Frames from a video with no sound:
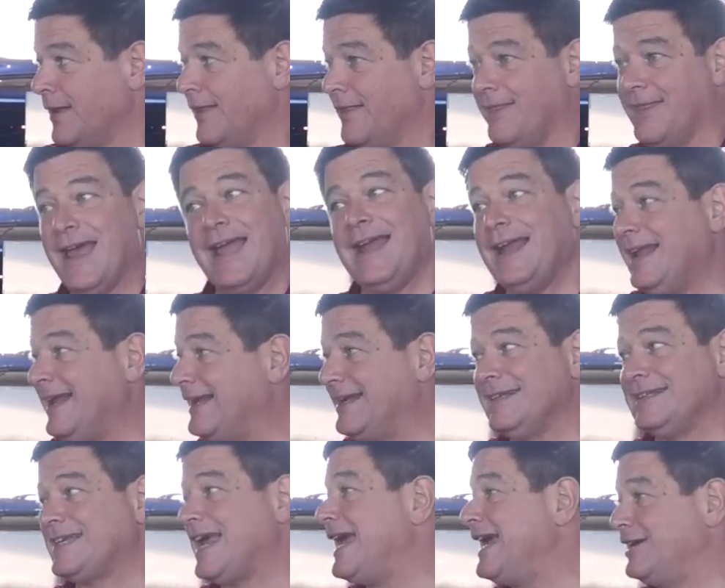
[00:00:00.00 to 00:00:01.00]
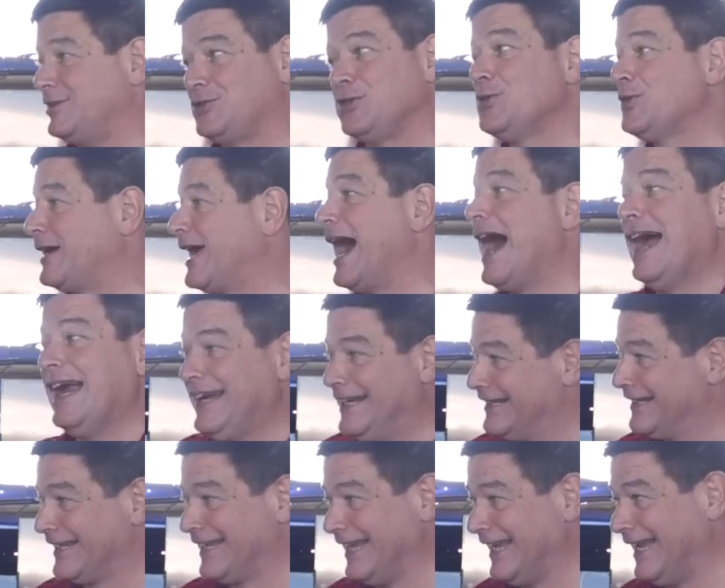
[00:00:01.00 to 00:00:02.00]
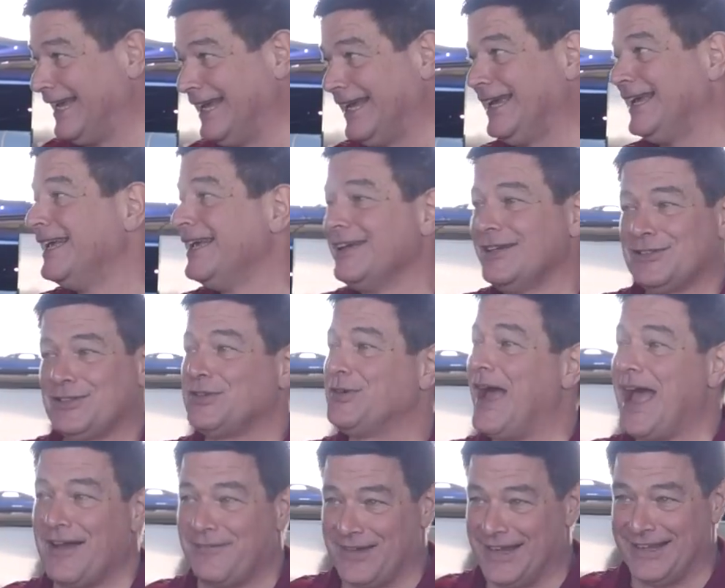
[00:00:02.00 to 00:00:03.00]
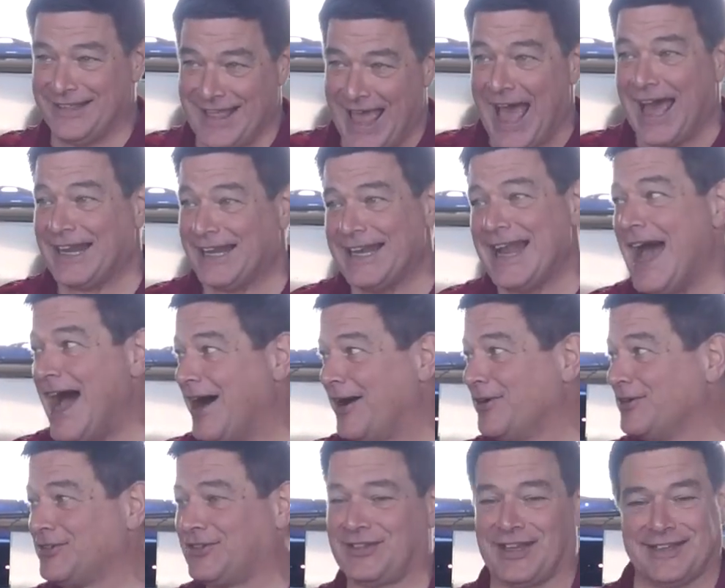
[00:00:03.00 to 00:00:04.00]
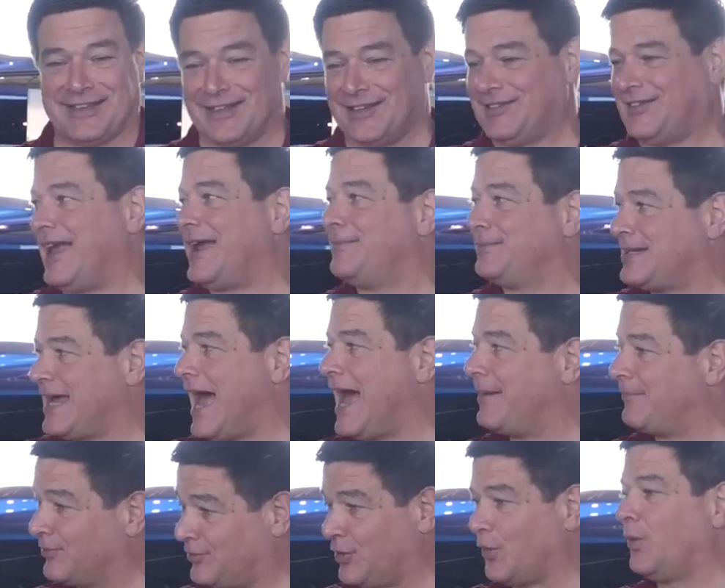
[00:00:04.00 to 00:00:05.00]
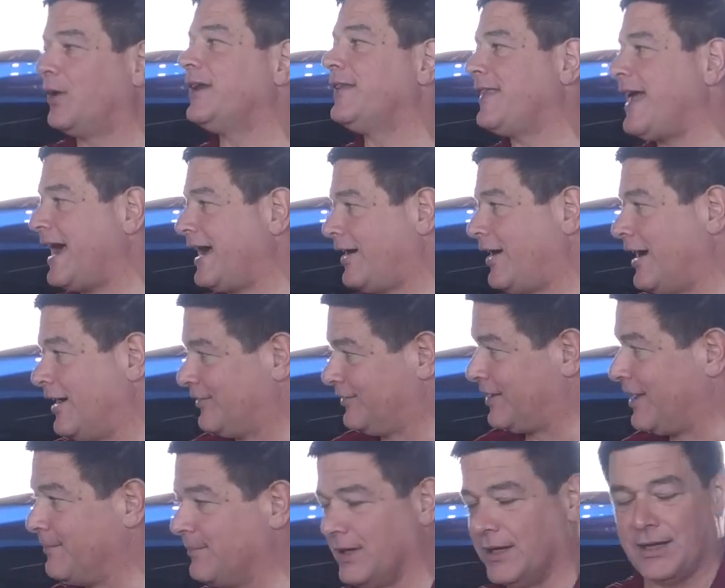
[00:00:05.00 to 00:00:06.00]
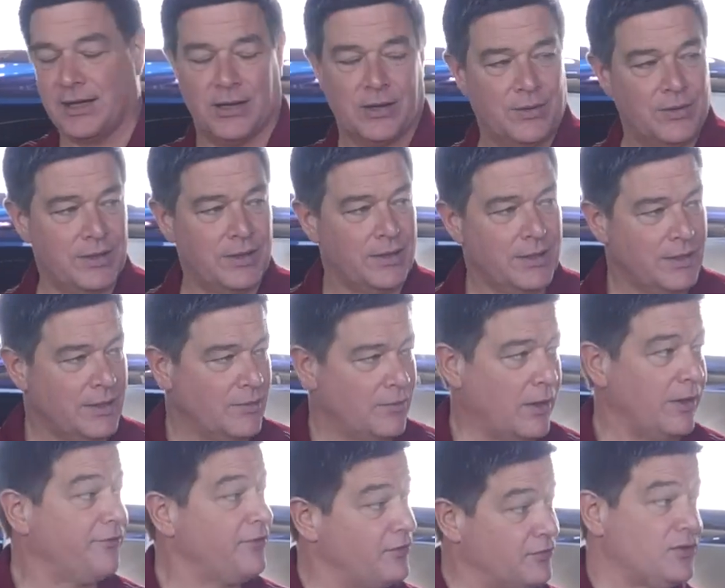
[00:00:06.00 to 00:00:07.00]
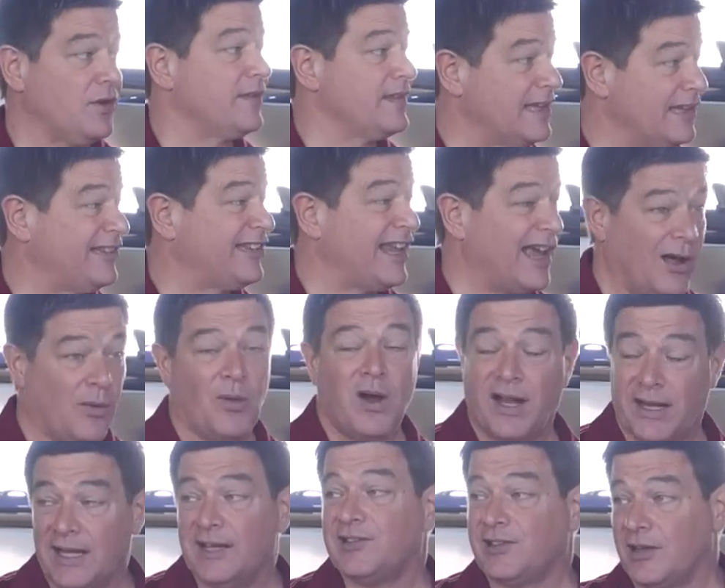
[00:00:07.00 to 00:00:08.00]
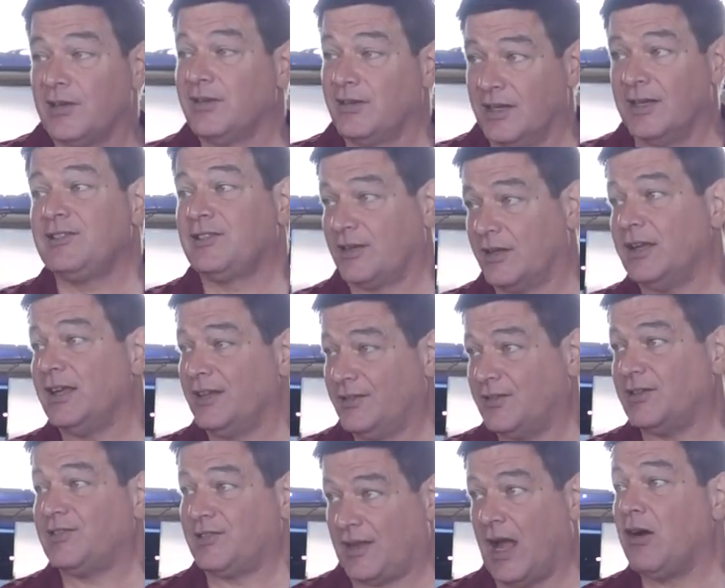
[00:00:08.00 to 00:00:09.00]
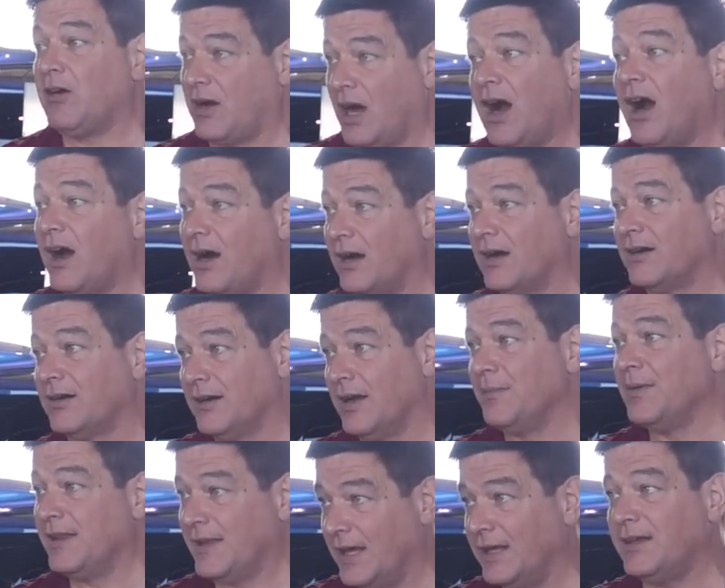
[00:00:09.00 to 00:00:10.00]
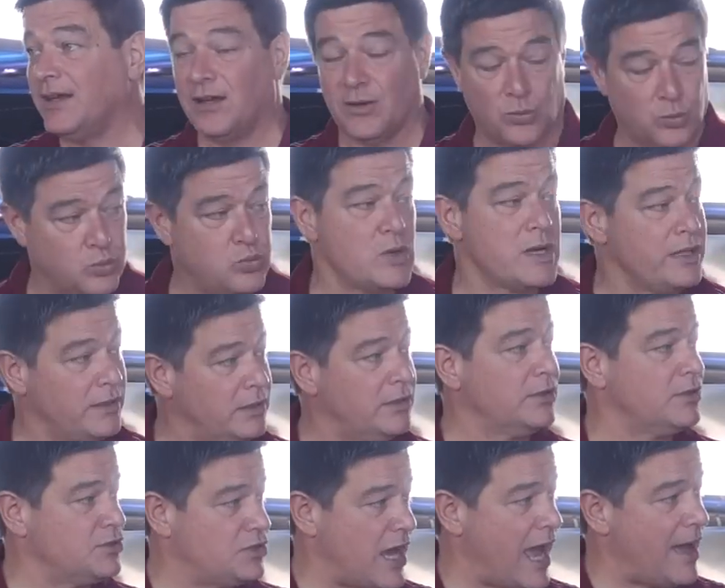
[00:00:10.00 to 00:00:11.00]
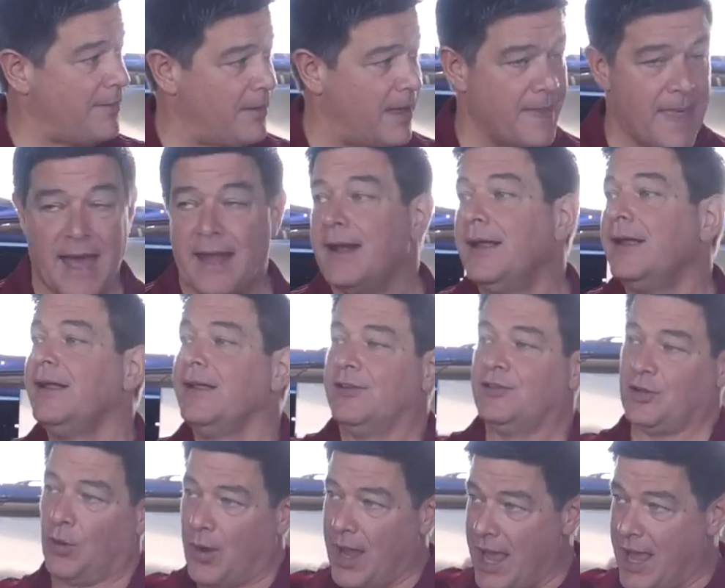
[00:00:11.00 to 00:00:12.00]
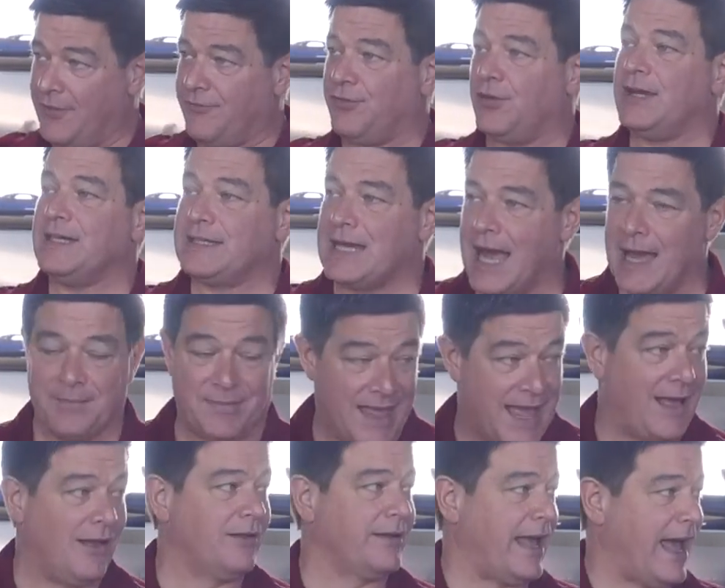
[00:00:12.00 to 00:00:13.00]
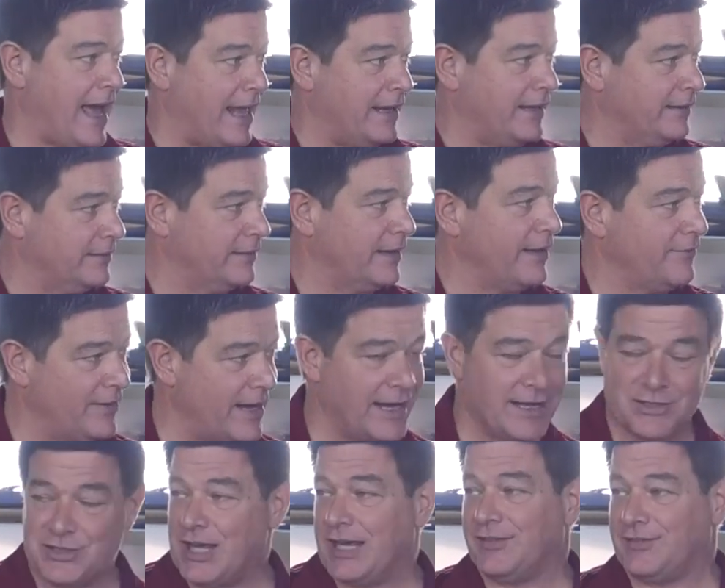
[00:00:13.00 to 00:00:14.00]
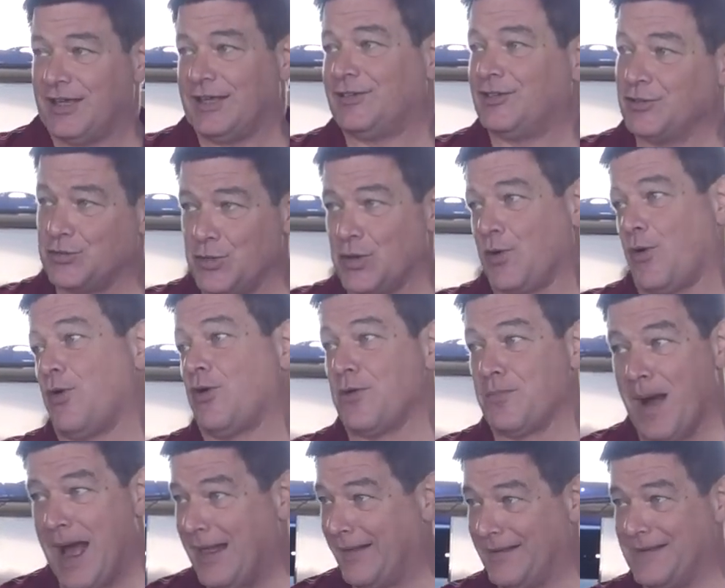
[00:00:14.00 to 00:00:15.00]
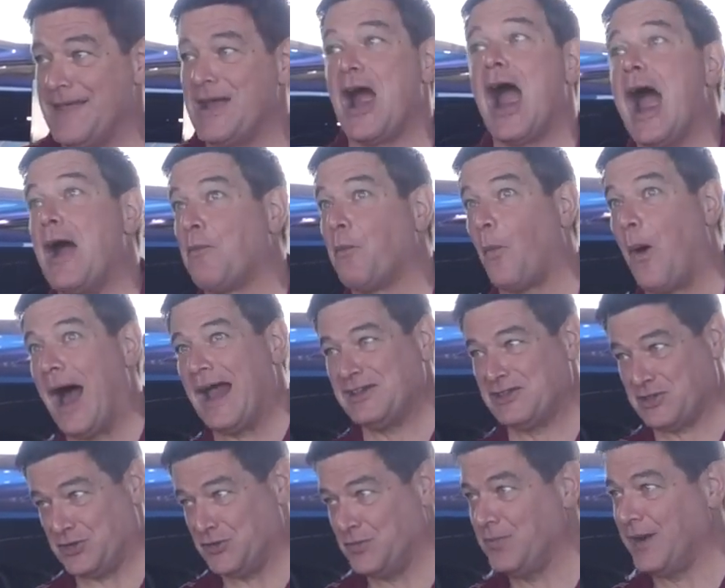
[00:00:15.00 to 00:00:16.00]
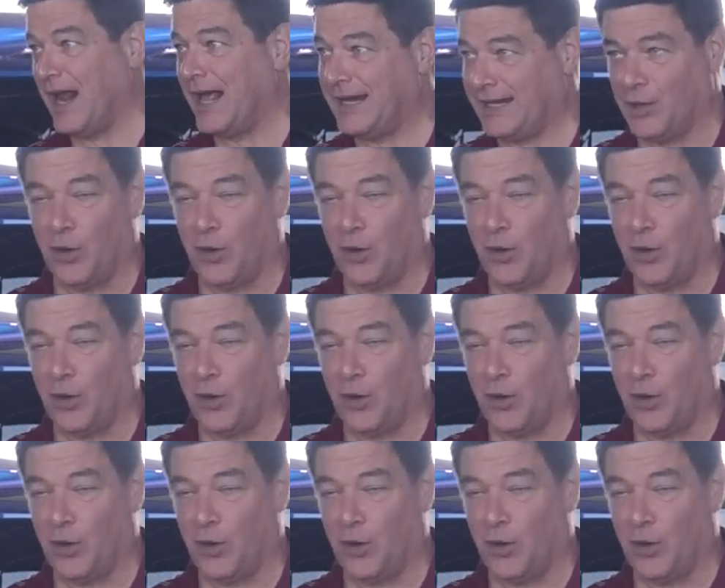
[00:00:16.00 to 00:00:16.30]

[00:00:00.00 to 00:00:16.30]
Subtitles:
They didn't take too kindly to having that announced at the same time. So what did that cause them to do? Well, if you've driven the ZL1, it's a stout car. I mean, they did a really good job on that. So every time, the Hellcat, I haven't had a chance yet to do a quarter mile in there. I want to, but I can